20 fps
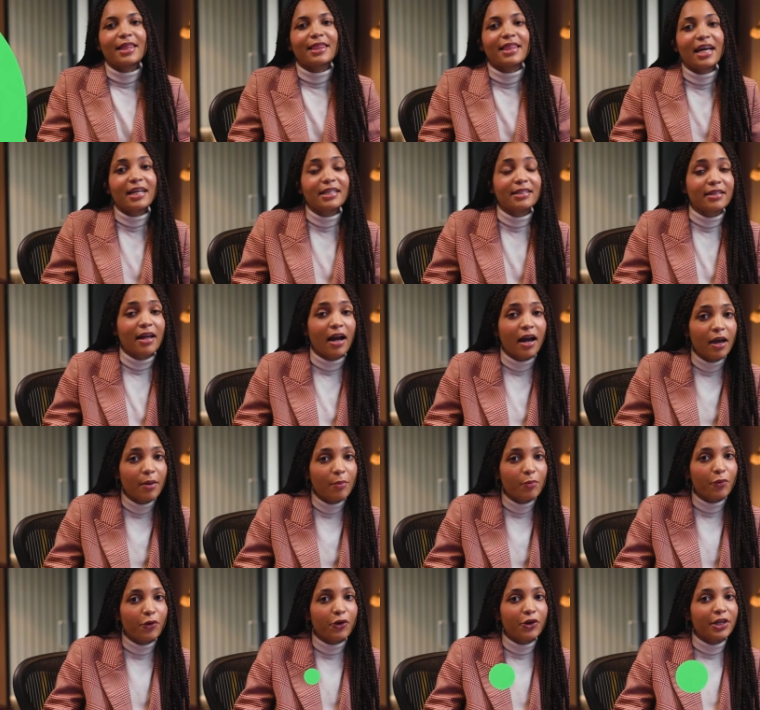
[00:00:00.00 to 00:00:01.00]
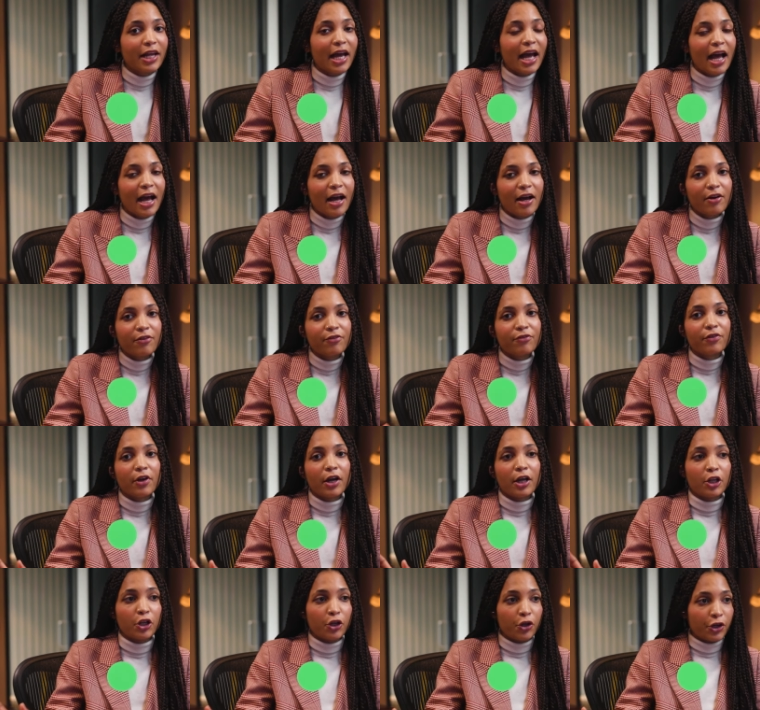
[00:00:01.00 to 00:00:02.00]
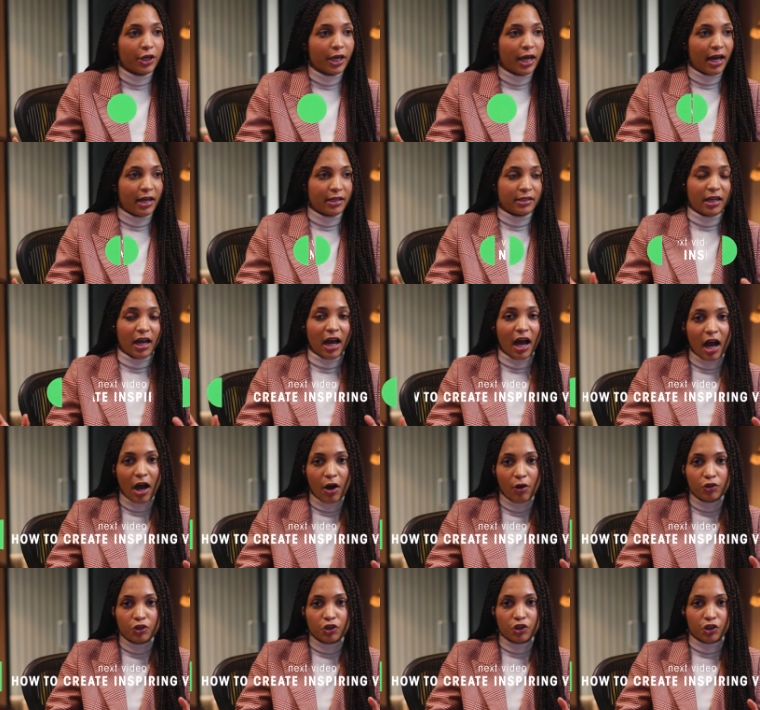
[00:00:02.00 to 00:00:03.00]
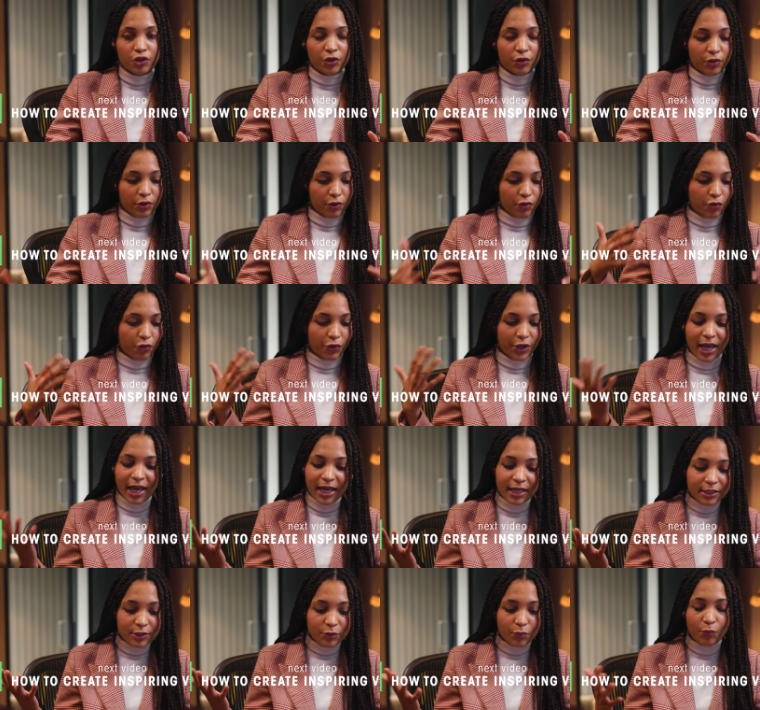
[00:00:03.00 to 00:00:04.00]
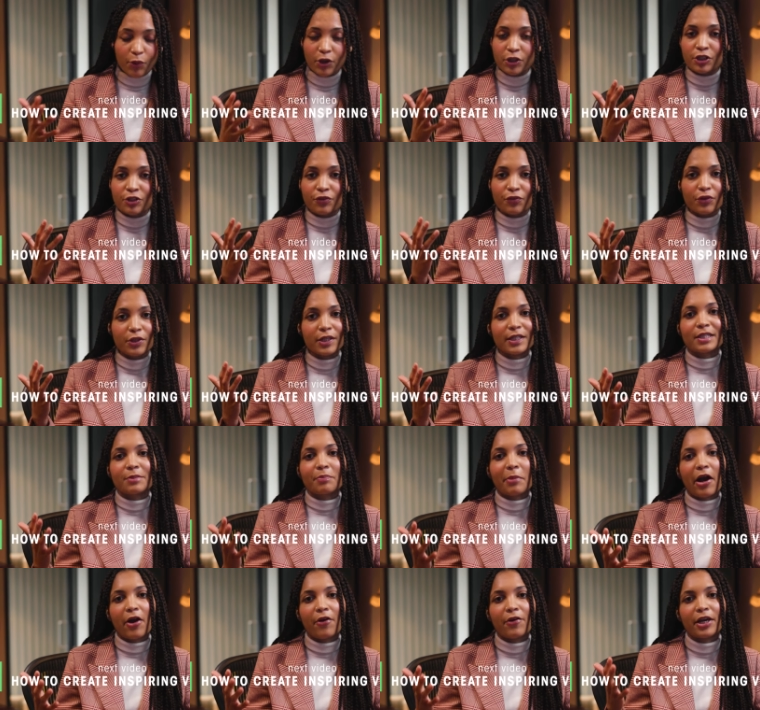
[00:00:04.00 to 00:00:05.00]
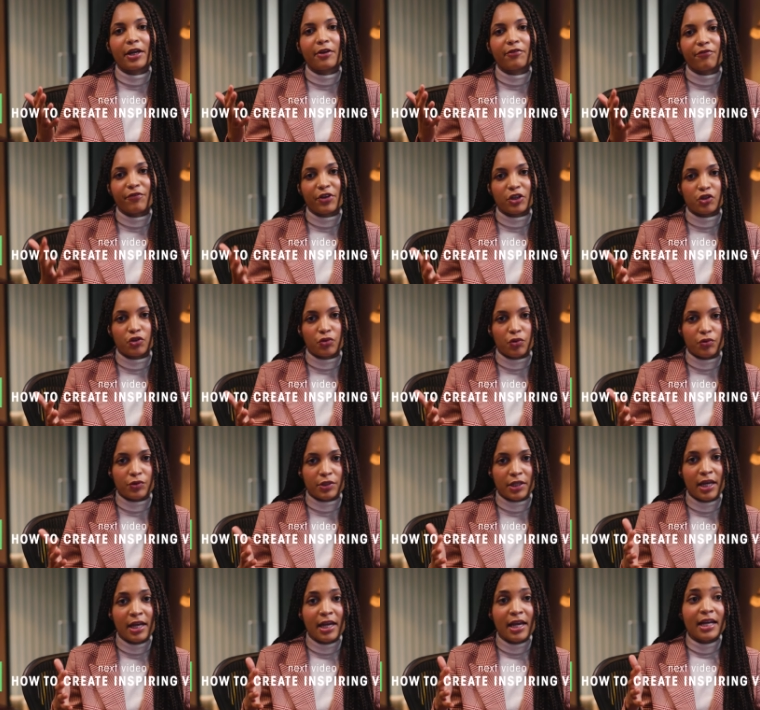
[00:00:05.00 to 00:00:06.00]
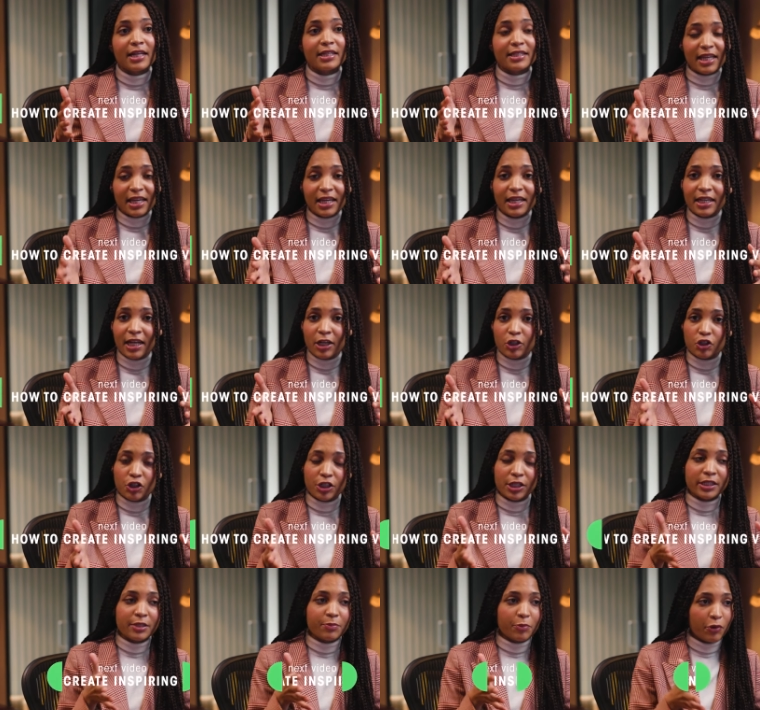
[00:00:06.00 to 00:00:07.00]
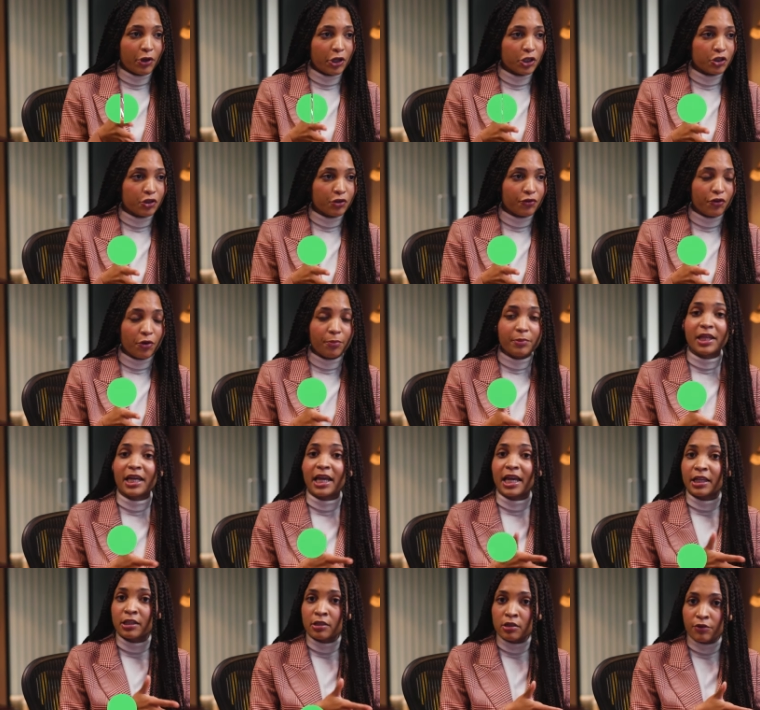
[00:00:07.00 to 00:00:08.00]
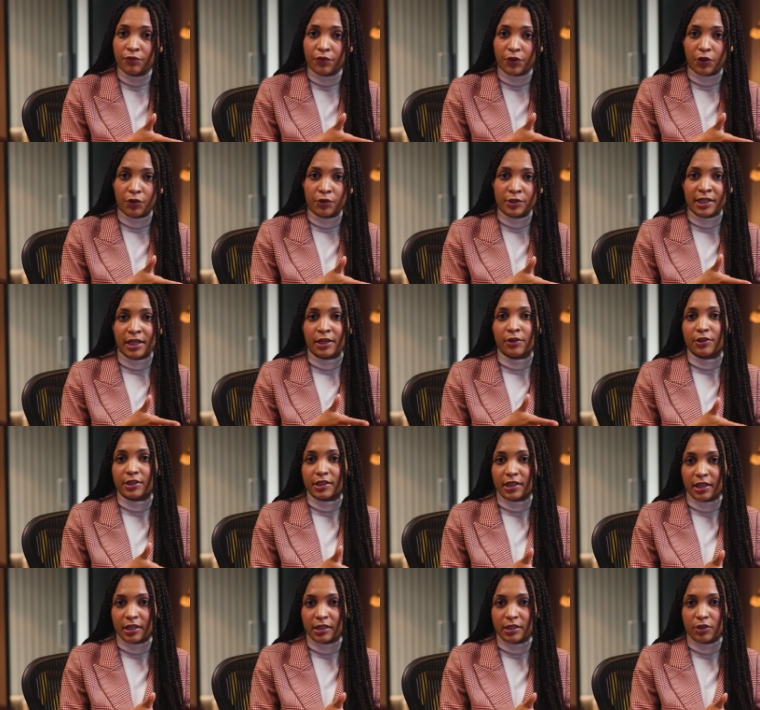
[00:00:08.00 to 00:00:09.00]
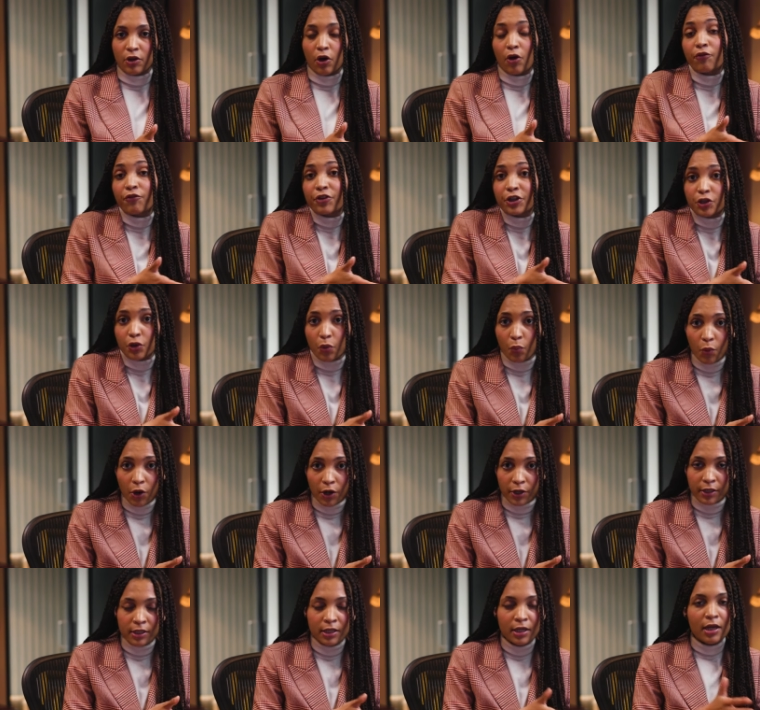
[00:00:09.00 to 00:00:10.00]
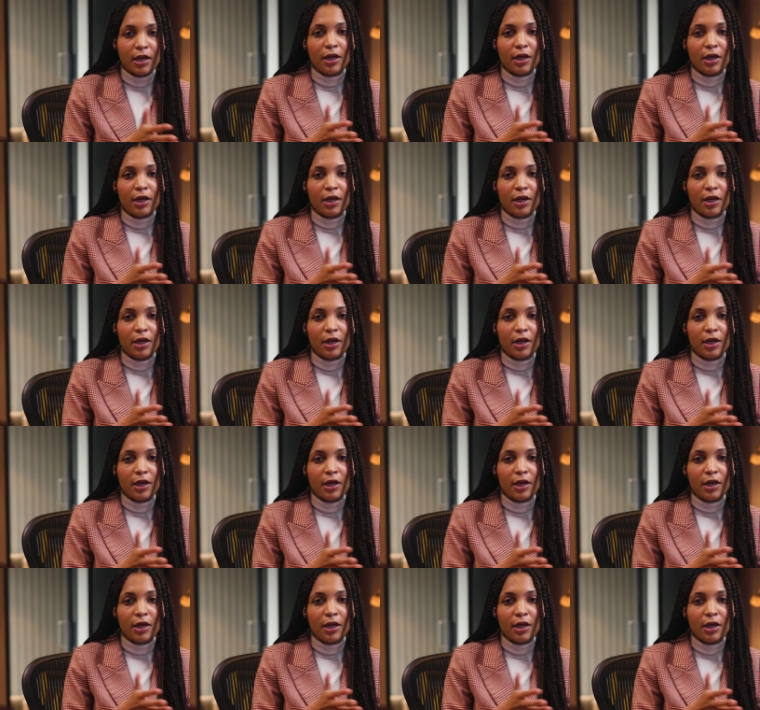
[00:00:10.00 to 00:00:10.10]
Next time, we're going to have a look at how to create wonderful, inspiring visuals, taking actually inspiration from the interview that you did on video one.